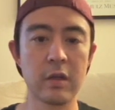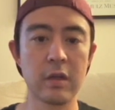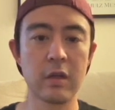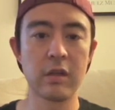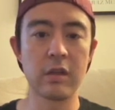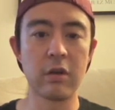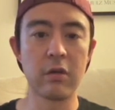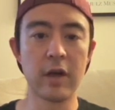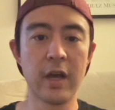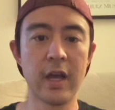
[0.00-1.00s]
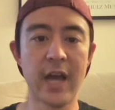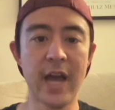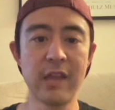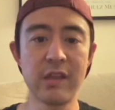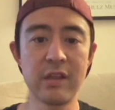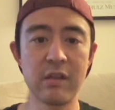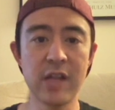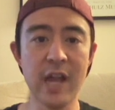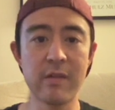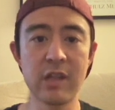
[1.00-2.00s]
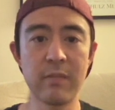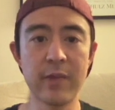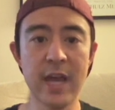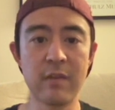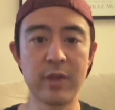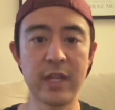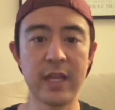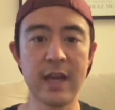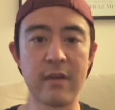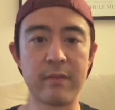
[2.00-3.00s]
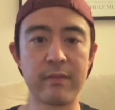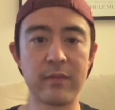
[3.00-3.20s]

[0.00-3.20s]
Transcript: So I see the exact same pattern playing out.